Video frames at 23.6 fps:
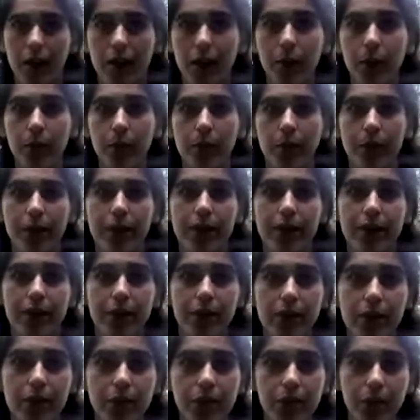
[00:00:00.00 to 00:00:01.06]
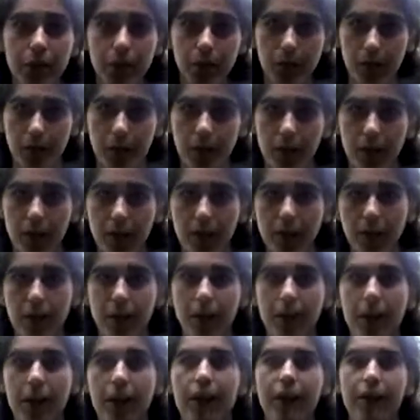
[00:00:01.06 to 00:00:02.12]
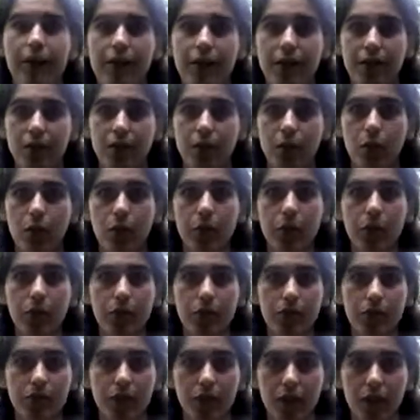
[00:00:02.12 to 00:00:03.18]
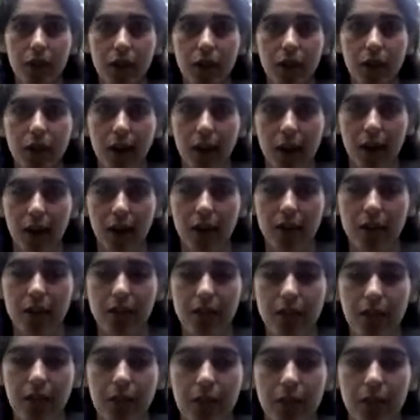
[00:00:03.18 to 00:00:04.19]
animal products are so filled with antibiotics and hormones, and